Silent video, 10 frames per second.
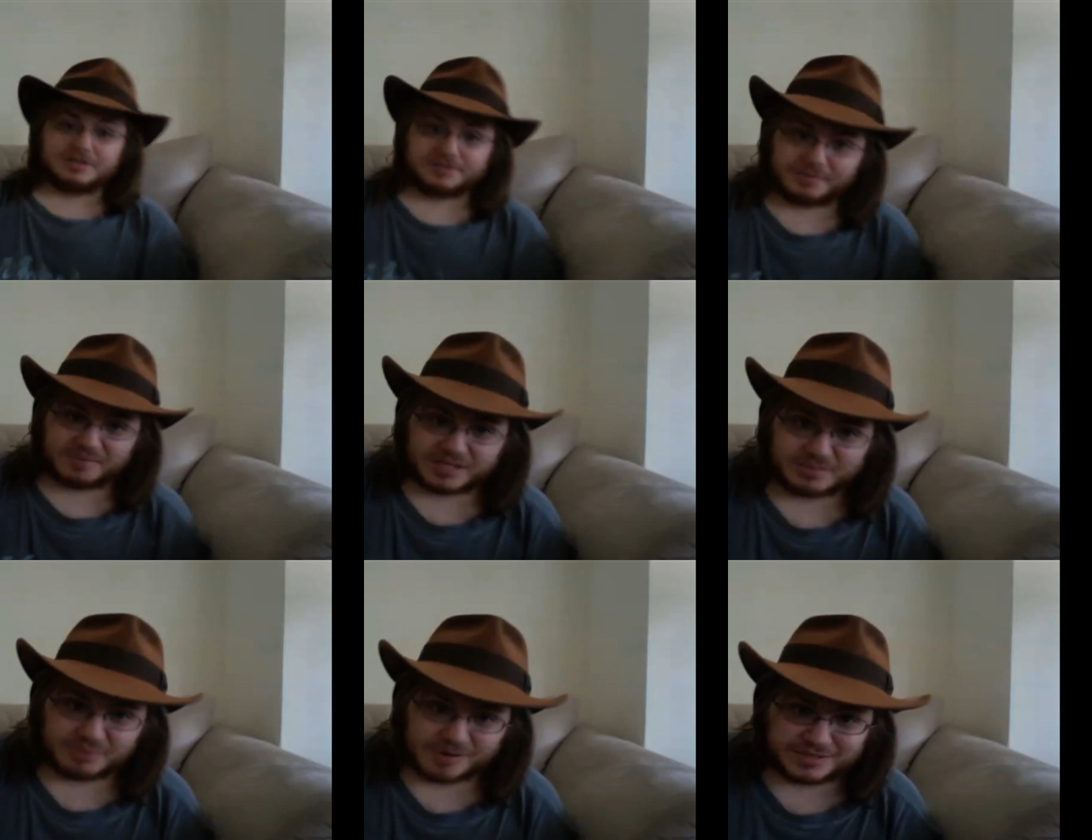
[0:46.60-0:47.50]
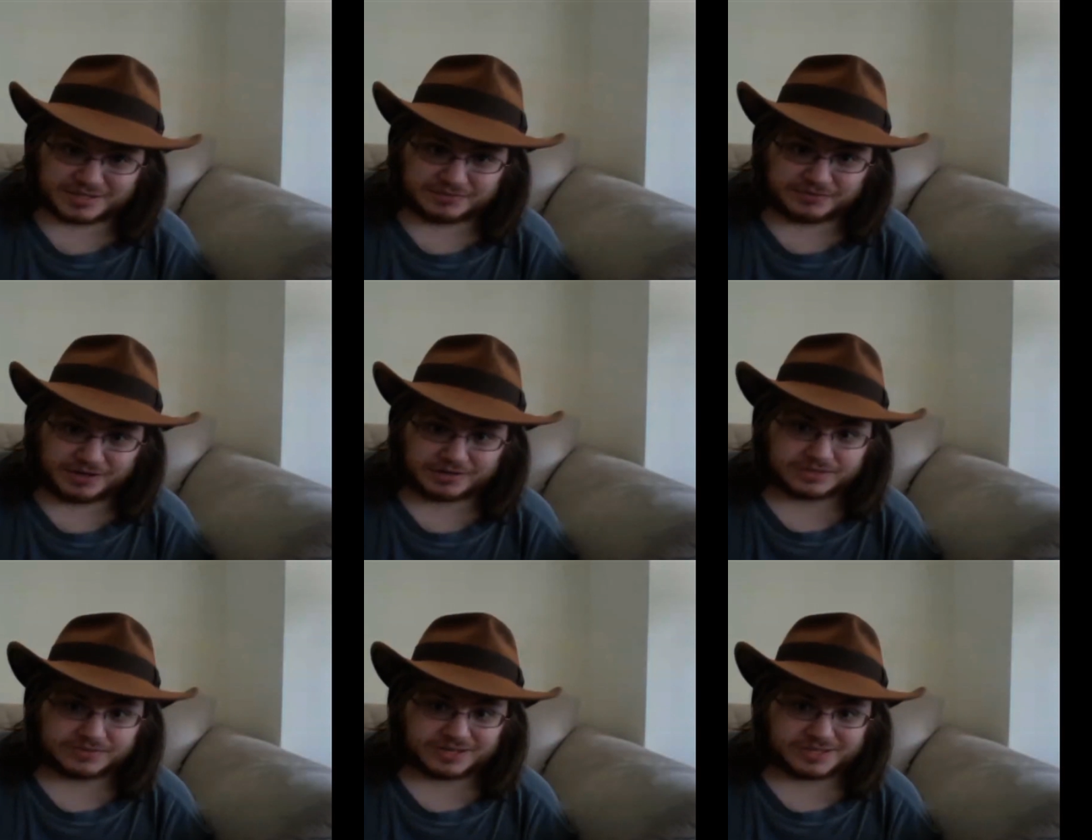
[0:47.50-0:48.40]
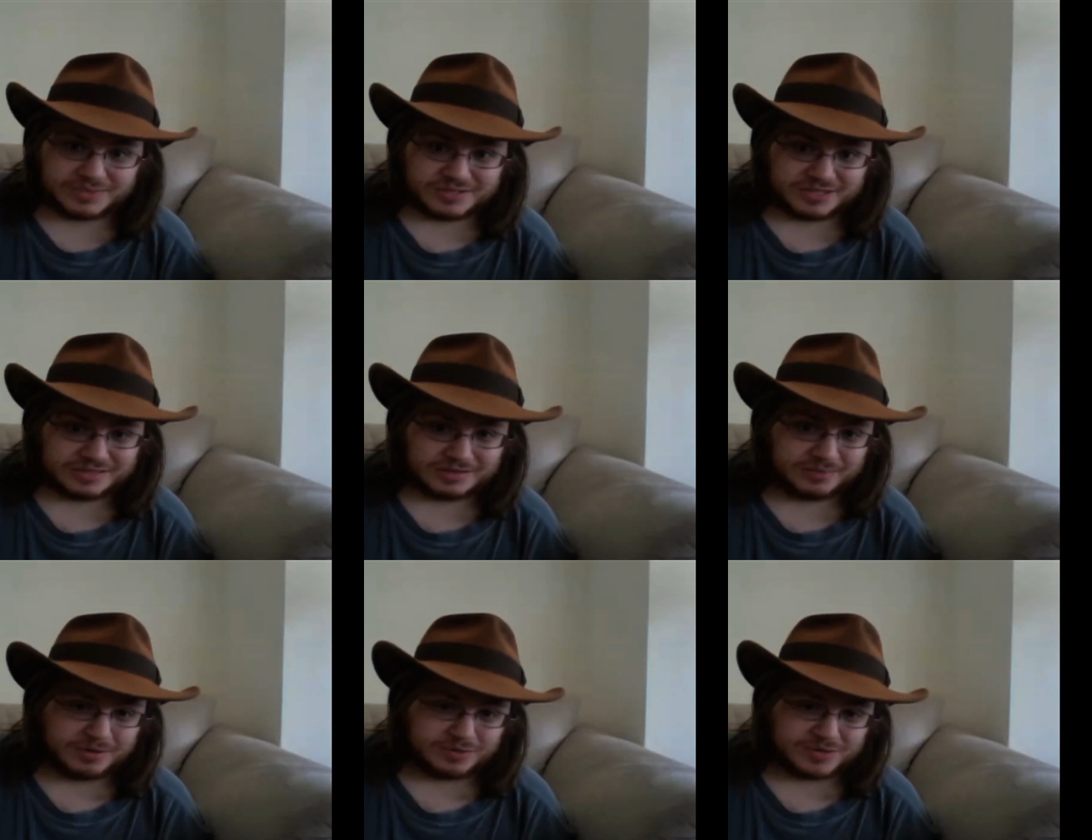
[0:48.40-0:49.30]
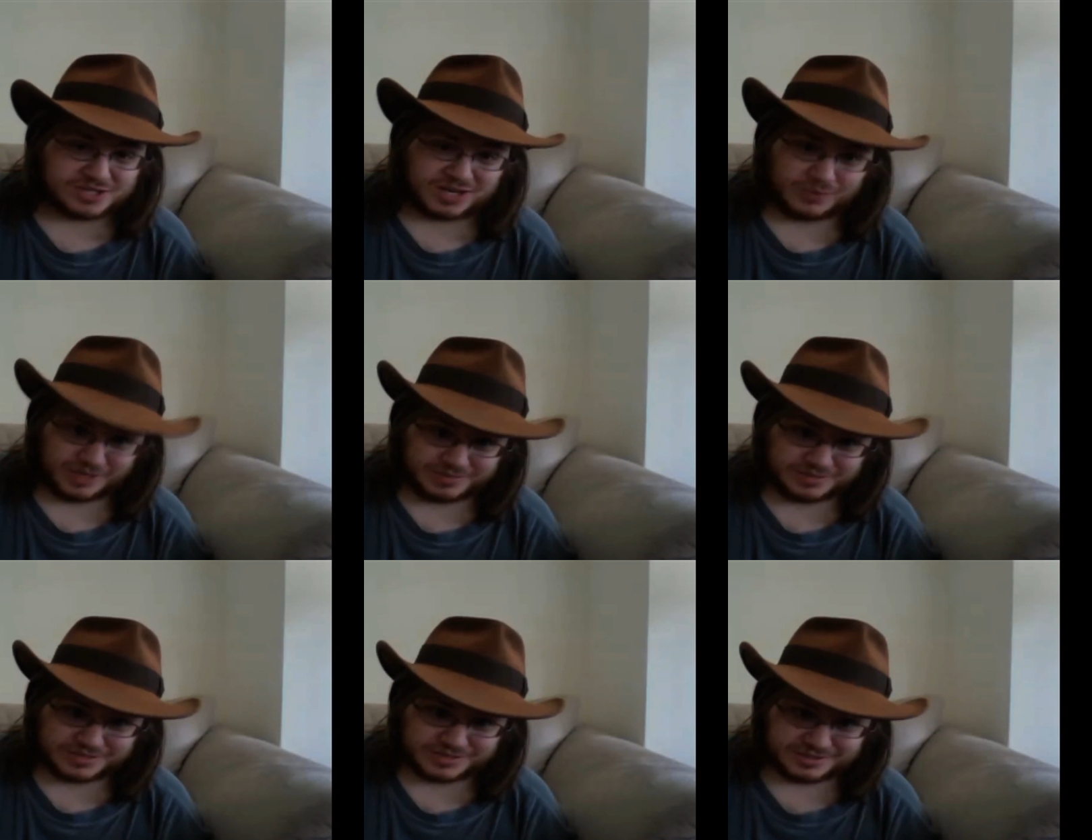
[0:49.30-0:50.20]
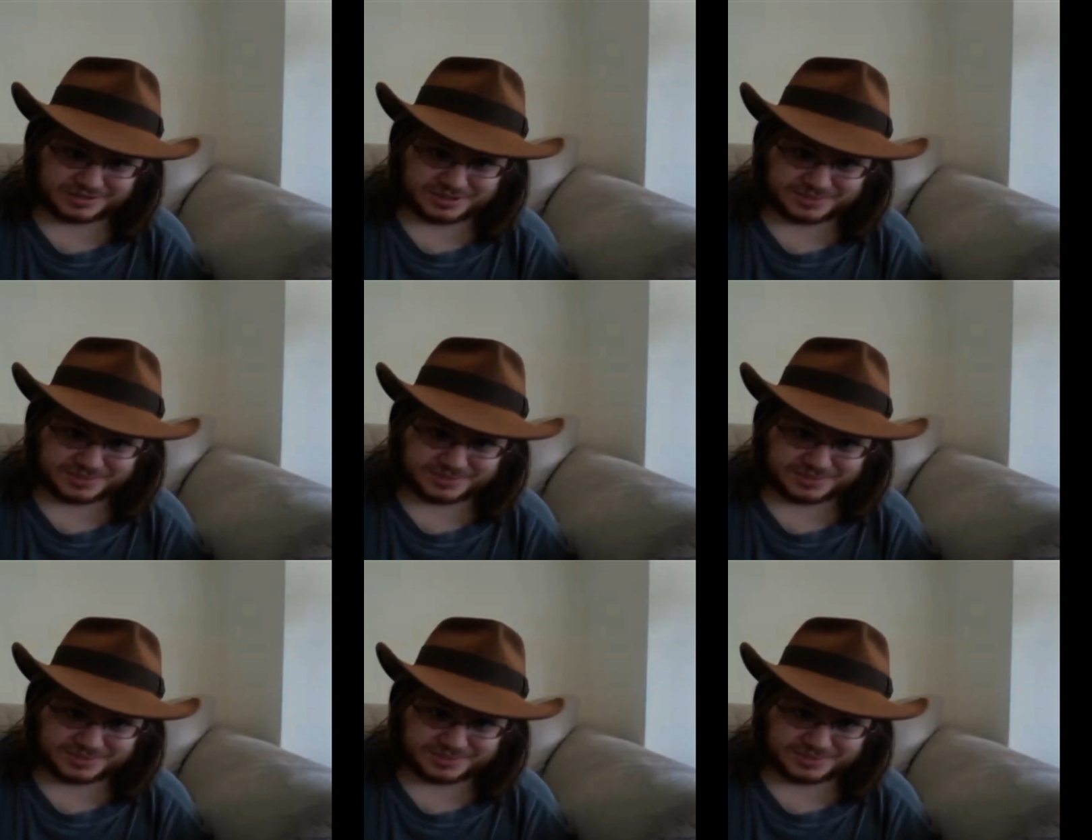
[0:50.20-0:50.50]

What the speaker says: something that's pretty much default as far as music composed by John Williams is concerned.